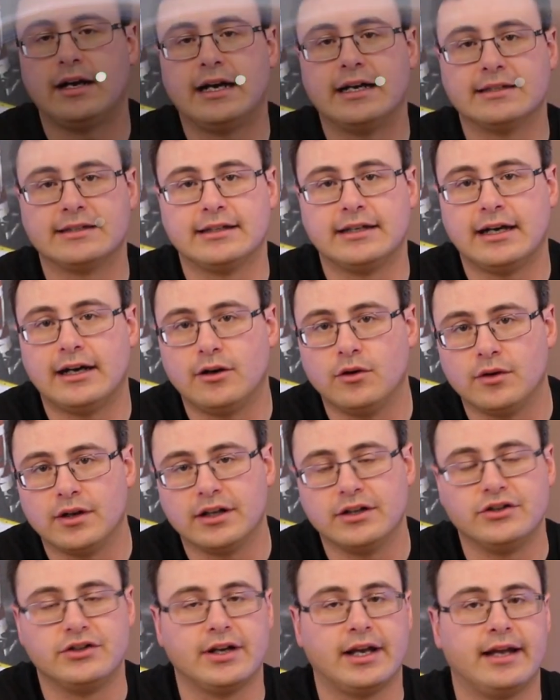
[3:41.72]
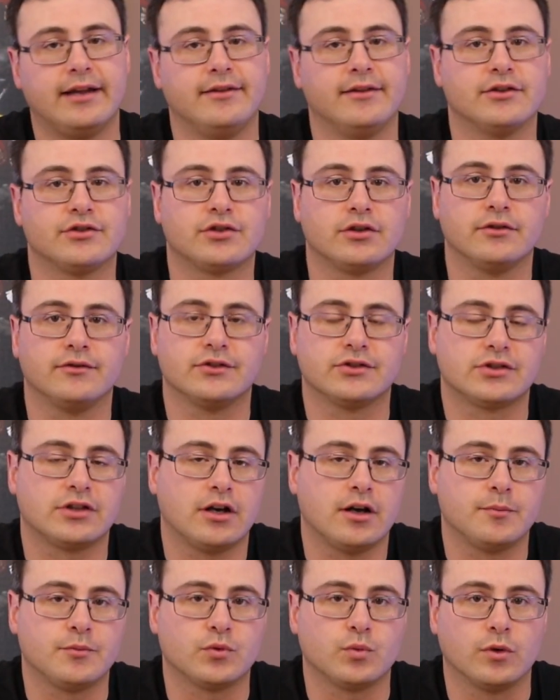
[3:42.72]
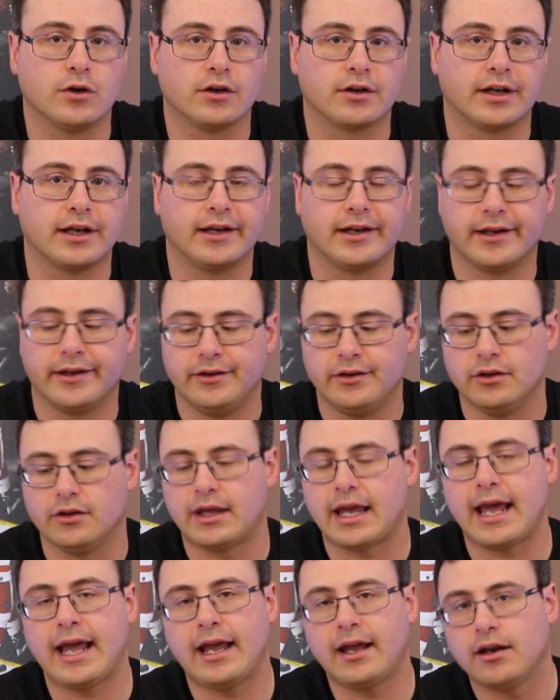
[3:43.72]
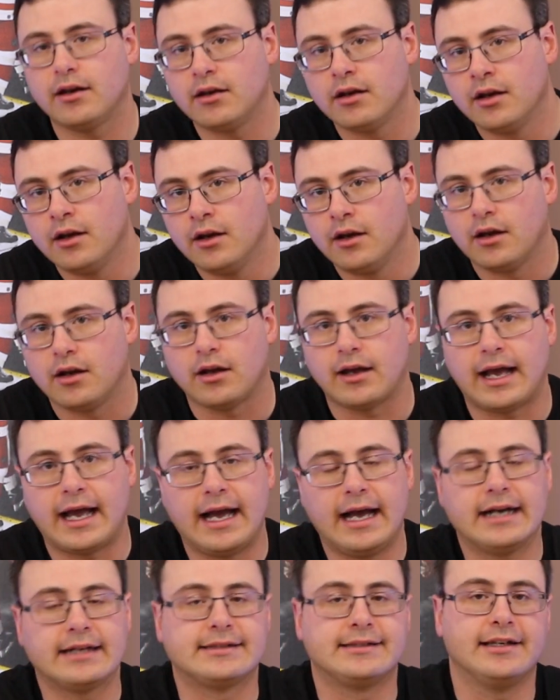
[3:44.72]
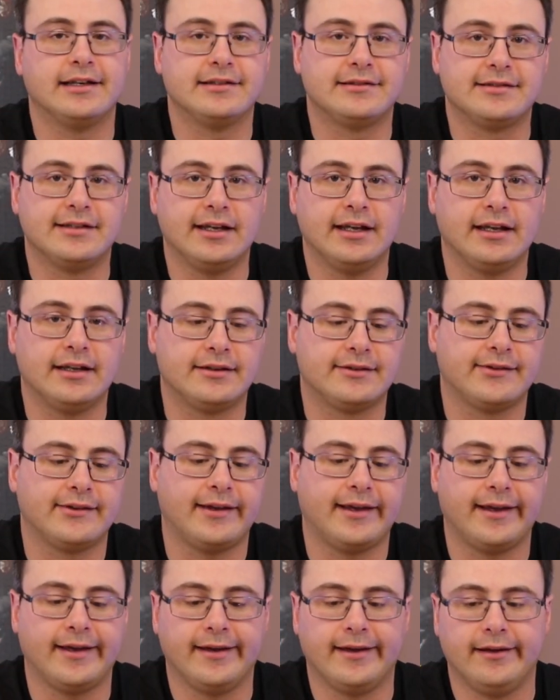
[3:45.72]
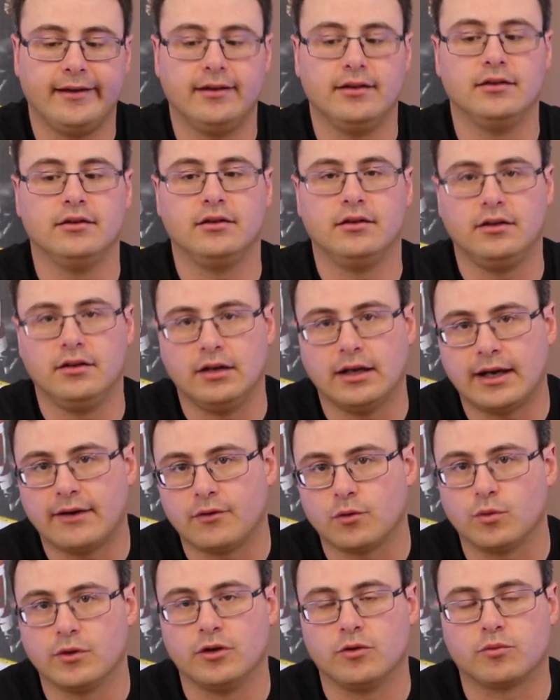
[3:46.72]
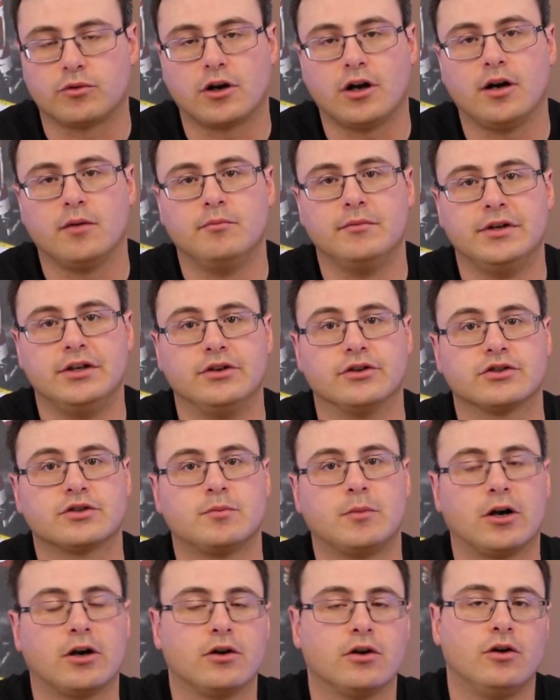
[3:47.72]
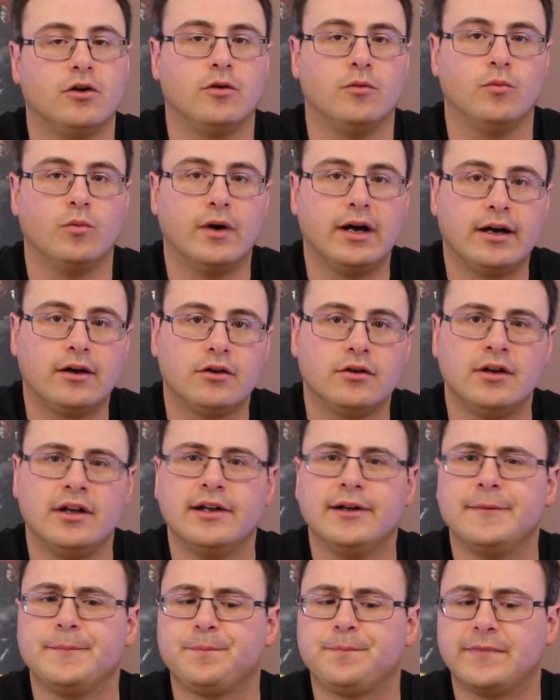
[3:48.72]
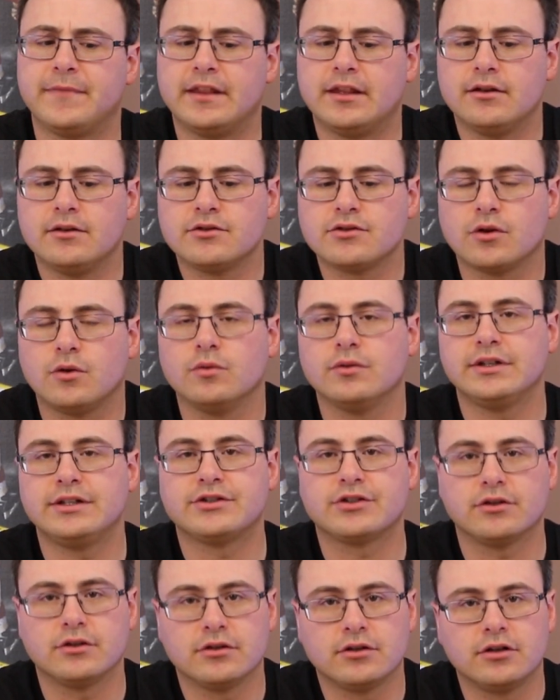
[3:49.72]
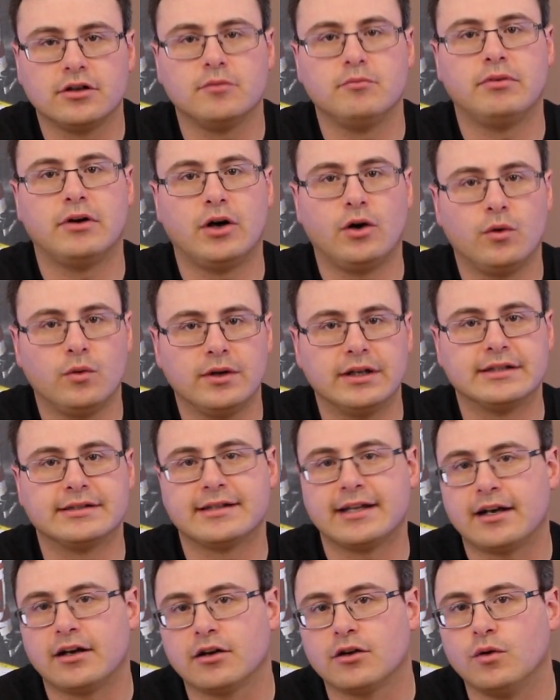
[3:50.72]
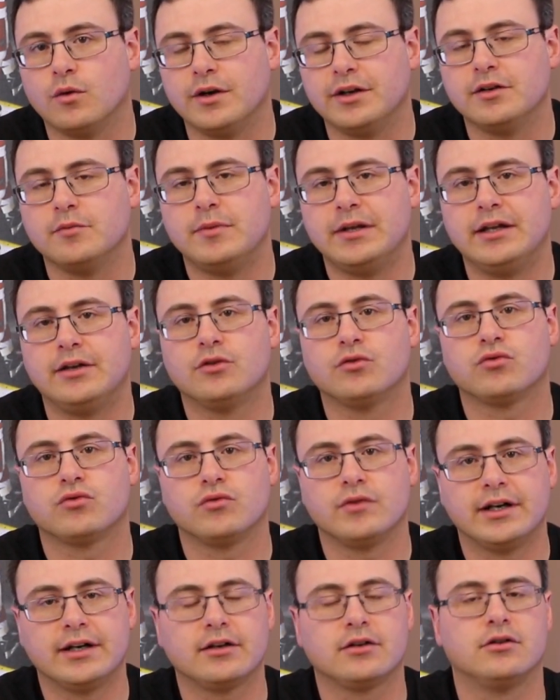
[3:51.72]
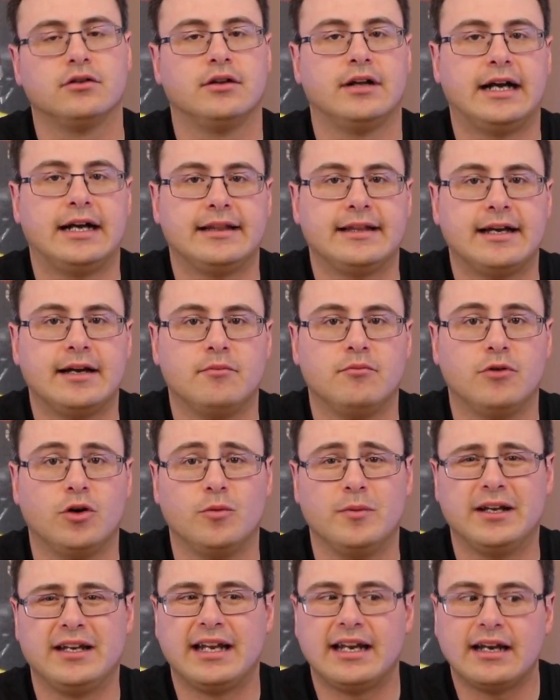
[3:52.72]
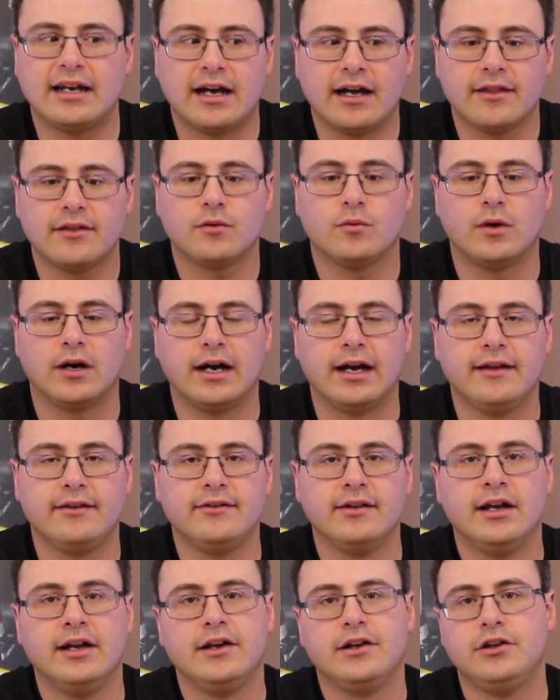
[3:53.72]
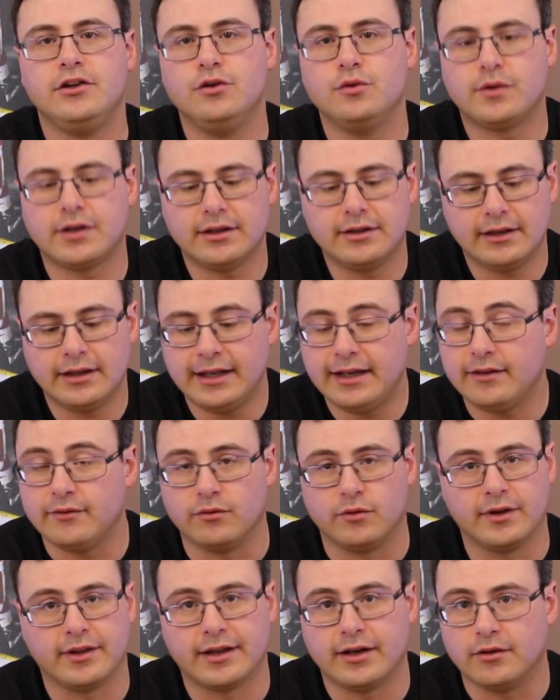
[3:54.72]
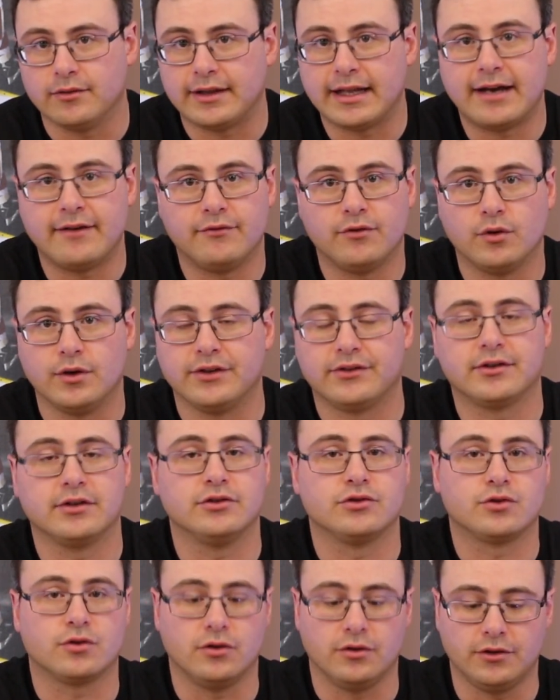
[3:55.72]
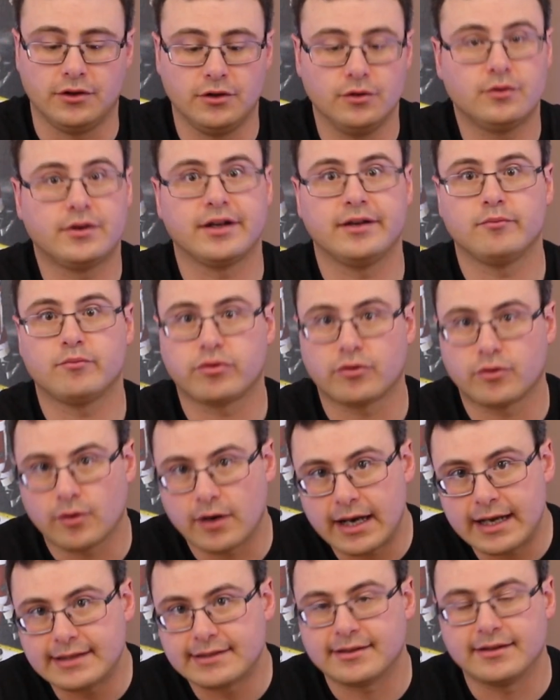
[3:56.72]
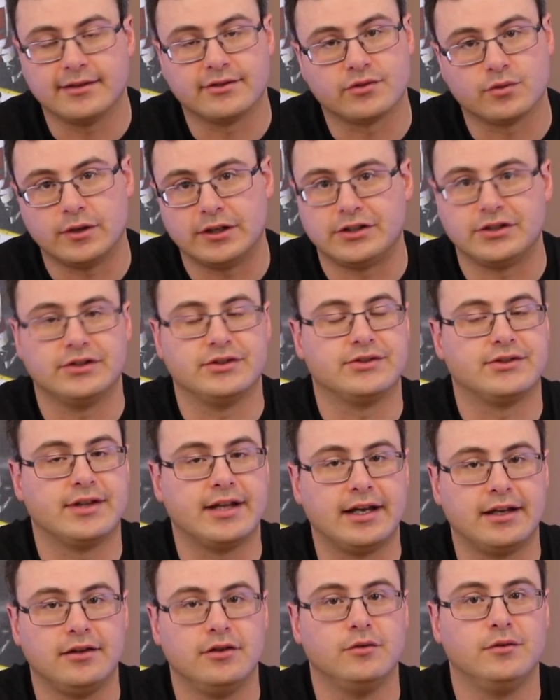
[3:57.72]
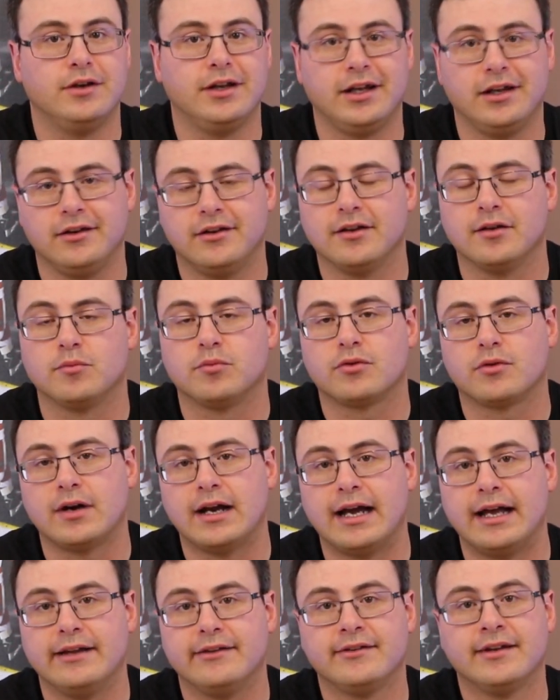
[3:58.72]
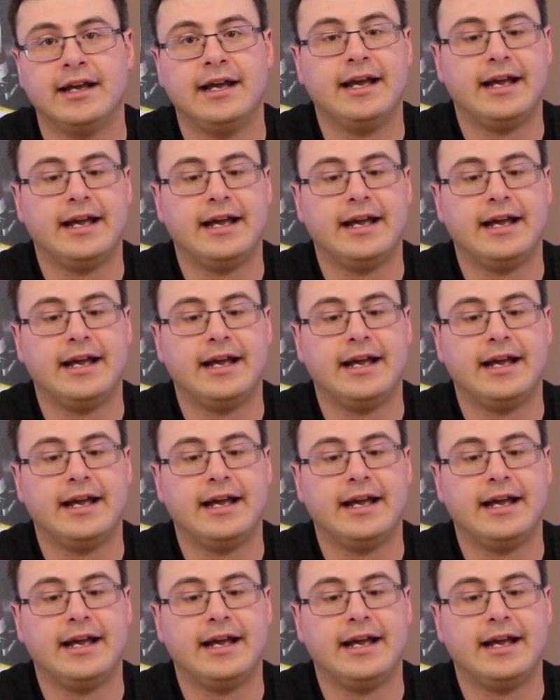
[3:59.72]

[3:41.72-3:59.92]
has an outage and the service stops working and you can't access it and you have a real problem in your smart home. Well, there's only certain components that are going to be critical at that moment, and otherwise you can live without that voice control. You can press the switches that you need to press.